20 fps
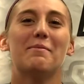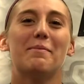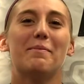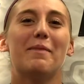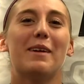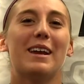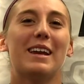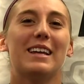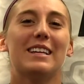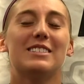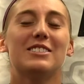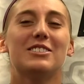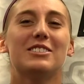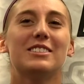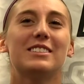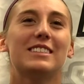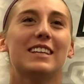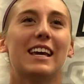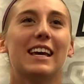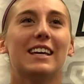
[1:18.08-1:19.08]
but it
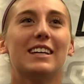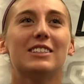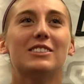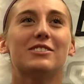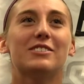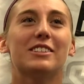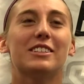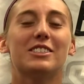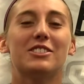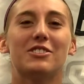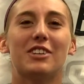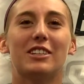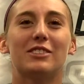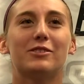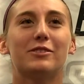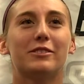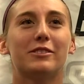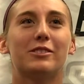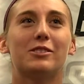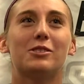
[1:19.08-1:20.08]
just it gets really
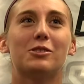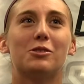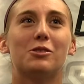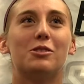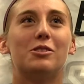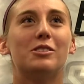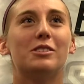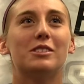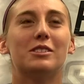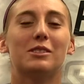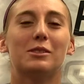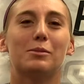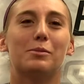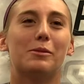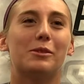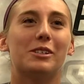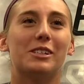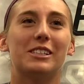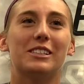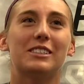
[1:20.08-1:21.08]
stressful with school and
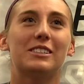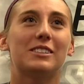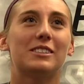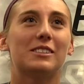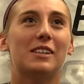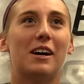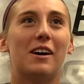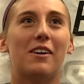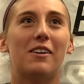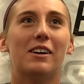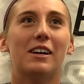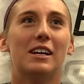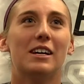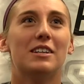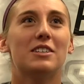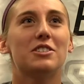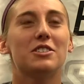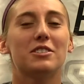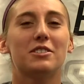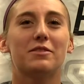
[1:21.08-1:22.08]
sports so
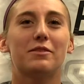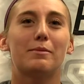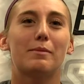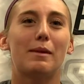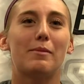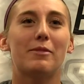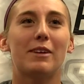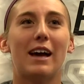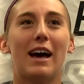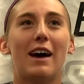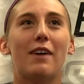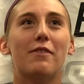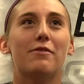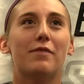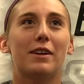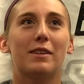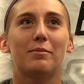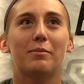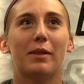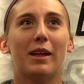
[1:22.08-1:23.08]
just remember to have
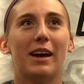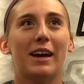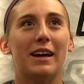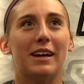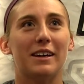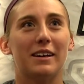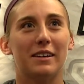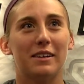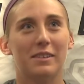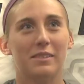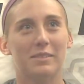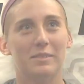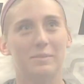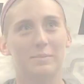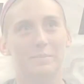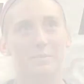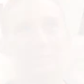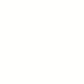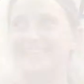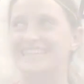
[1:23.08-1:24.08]
fun playing
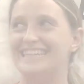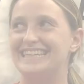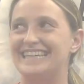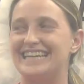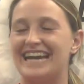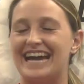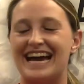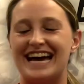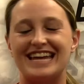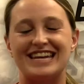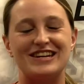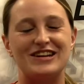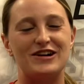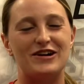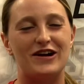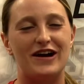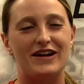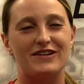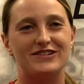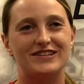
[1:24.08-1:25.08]
yeah, no,
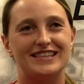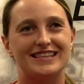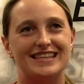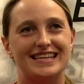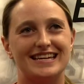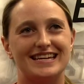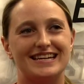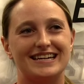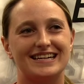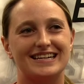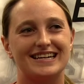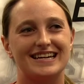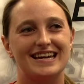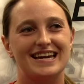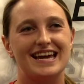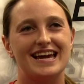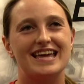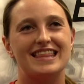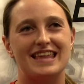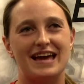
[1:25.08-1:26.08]
I would think
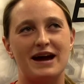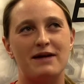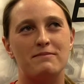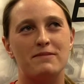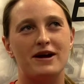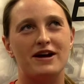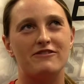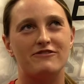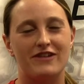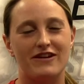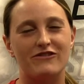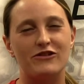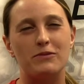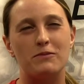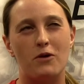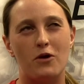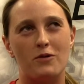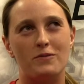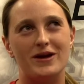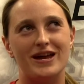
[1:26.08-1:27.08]
that my favorite
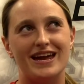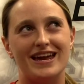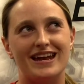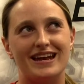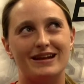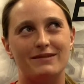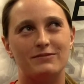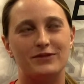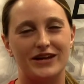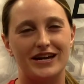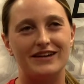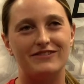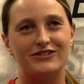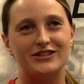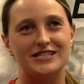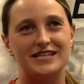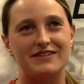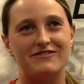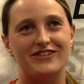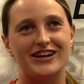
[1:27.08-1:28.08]
moment playing for
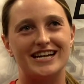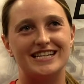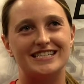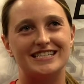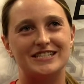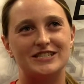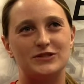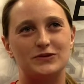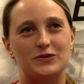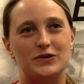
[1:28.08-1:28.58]
St. Francis